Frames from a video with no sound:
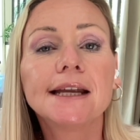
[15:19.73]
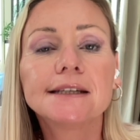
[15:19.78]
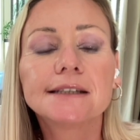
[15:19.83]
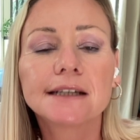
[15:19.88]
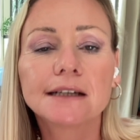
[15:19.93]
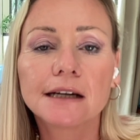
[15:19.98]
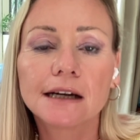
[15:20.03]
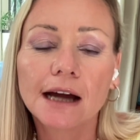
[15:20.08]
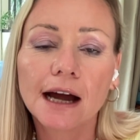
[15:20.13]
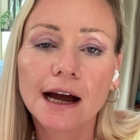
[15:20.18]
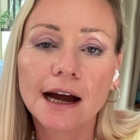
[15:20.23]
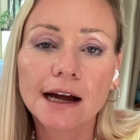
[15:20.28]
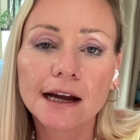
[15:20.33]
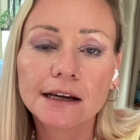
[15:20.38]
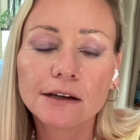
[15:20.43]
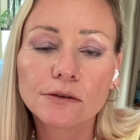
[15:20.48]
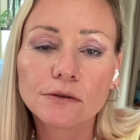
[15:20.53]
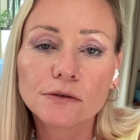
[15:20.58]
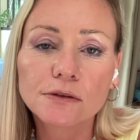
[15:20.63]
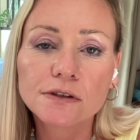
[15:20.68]
And
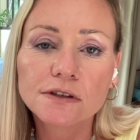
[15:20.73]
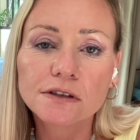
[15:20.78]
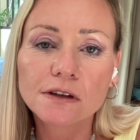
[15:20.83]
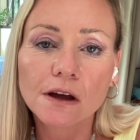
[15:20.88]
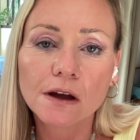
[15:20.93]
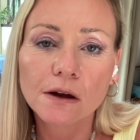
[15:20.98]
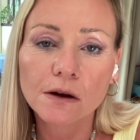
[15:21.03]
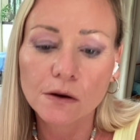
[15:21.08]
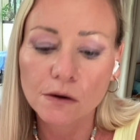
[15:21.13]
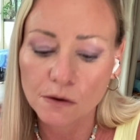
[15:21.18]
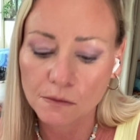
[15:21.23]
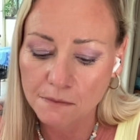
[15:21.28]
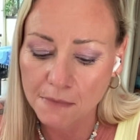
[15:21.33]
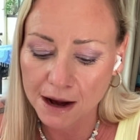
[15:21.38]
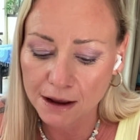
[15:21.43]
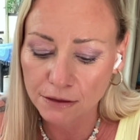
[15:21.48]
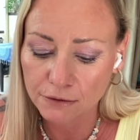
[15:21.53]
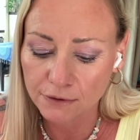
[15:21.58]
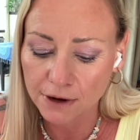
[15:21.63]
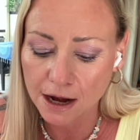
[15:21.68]
I
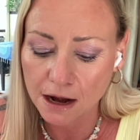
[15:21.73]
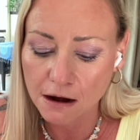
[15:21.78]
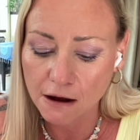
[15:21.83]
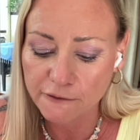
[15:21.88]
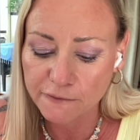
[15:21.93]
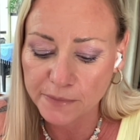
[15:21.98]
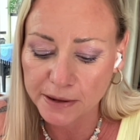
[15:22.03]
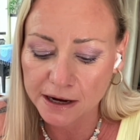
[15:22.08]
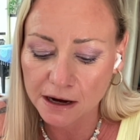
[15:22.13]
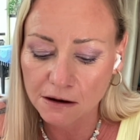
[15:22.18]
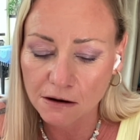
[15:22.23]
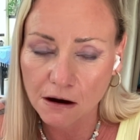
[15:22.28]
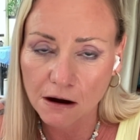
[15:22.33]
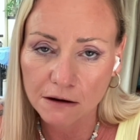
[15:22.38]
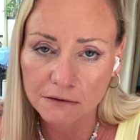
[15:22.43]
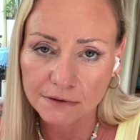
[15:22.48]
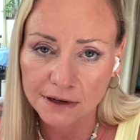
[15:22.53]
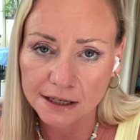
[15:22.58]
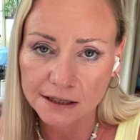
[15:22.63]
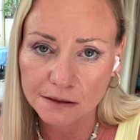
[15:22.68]
also make 3 Love Picker
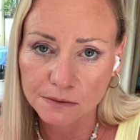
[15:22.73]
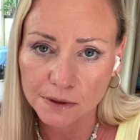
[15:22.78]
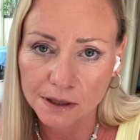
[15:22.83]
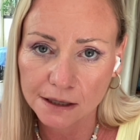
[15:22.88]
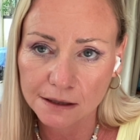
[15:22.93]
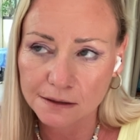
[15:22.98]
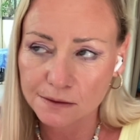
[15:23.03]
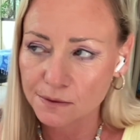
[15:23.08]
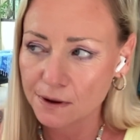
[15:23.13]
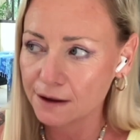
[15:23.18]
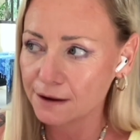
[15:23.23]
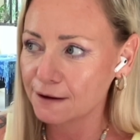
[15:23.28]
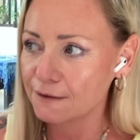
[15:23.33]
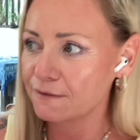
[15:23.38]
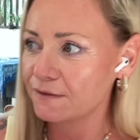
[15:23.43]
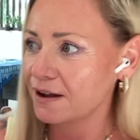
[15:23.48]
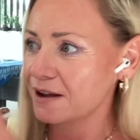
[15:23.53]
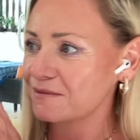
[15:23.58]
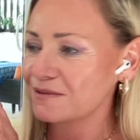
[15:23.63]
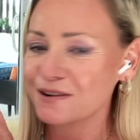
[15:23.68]
card reads a week as well.
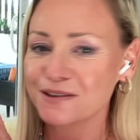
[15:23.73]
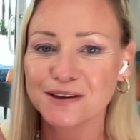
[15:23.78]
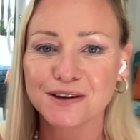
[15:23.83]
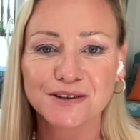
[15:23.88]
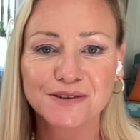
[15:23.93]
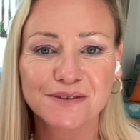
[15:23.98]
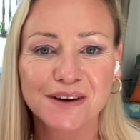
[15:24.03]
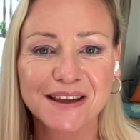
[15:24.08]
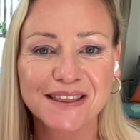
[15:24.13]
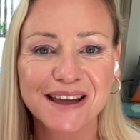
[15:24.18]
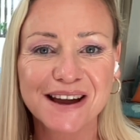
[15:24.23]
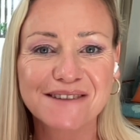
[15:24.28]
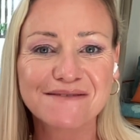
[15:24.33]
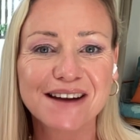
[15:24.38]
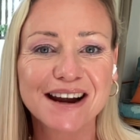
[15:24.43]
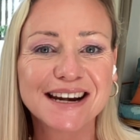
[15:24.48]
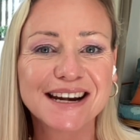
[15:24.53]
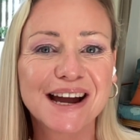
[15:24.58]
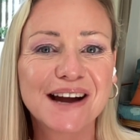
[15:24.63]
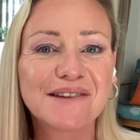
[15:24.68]
You can find one of those right
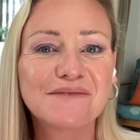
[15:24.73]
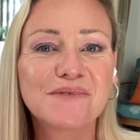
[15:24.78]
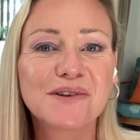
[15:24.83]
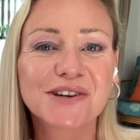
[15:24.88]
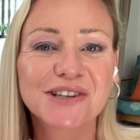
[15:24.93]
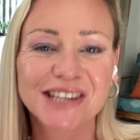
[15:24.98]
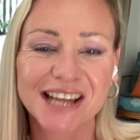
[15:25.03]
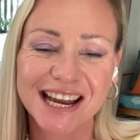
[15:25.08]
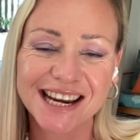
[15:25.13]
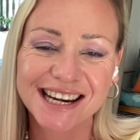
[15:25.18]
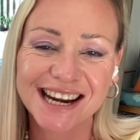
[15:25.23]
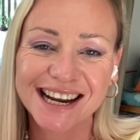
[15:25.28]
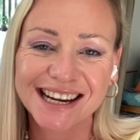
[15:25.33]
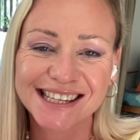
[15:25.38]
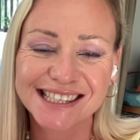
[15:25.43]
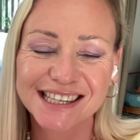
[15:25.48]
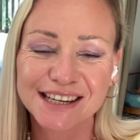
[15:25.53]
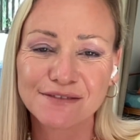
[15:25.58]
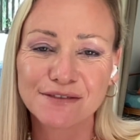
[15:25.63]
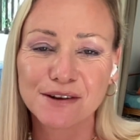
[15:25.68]
there, right now, and watch that
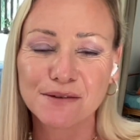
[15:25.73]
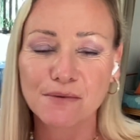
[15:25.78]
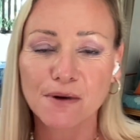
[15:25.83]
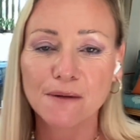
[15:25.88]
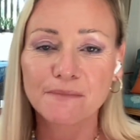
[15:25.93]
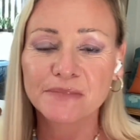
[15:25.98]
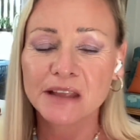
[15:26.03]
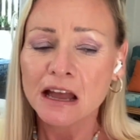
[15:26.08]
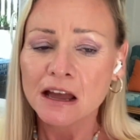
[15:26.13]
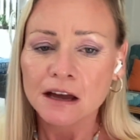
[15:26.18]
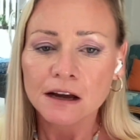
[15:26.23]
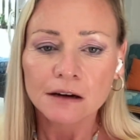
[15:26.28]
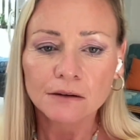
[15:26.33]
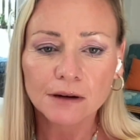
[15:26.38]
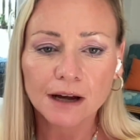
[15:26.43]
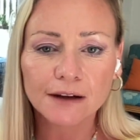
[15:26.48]
next if you want.